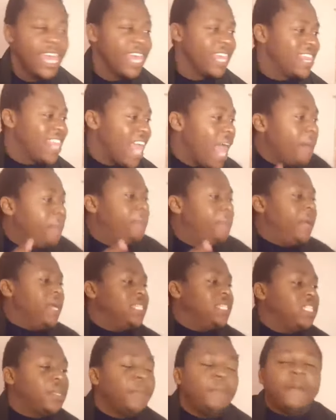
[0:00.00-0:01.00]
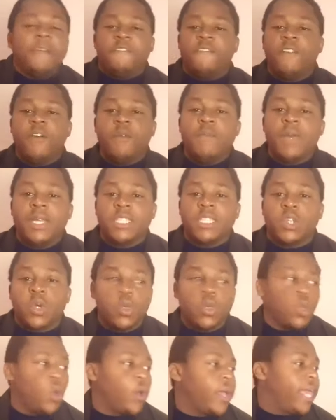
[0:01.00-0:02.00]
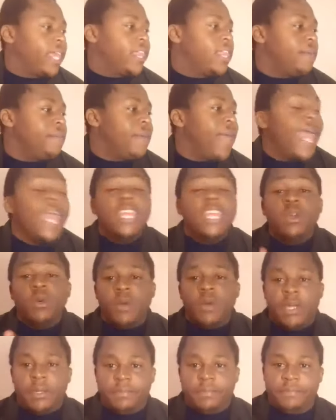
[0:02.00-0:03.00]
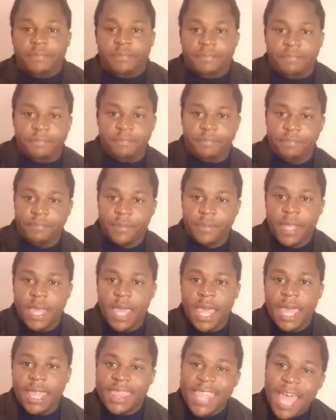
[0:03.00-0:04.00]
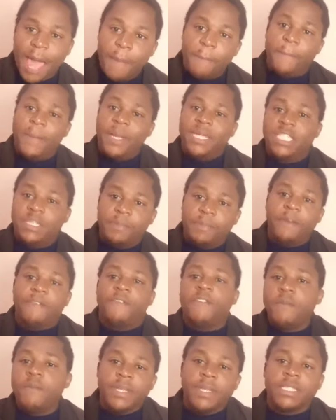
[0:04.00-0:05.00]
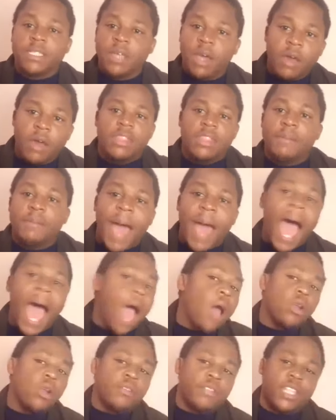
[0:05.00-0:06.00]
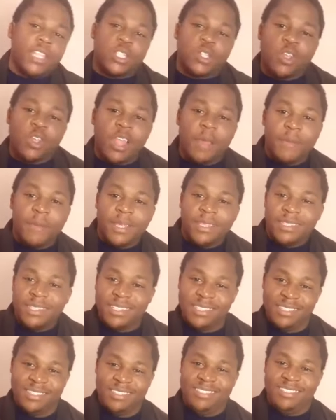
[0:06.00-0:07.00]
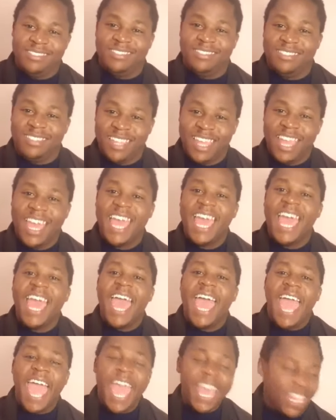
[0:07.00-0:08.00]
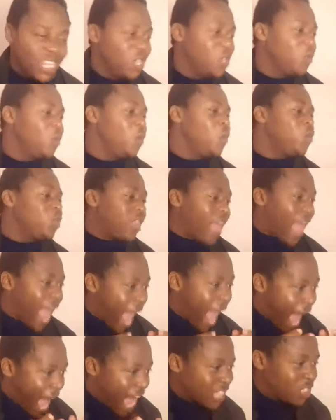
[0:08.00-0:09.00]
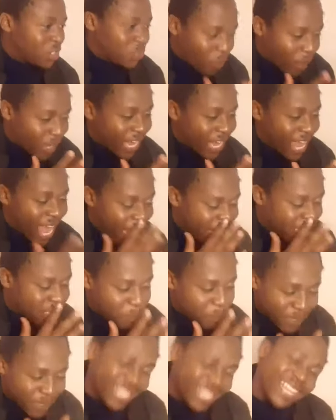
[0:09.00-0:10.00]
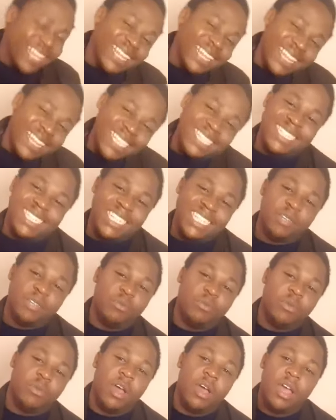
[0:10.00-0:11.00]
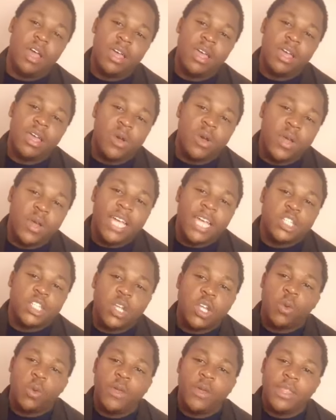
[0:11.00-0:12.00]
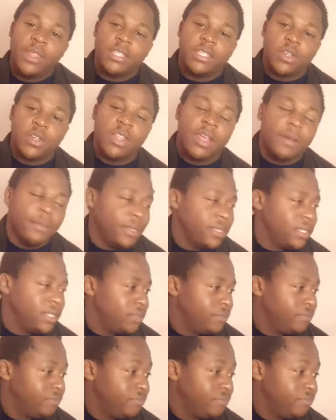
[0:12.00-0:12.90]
Their best performance could not get them anywhere. Their best performance got them out of the tournament. And you would actually expect that this team could actually win the tournament.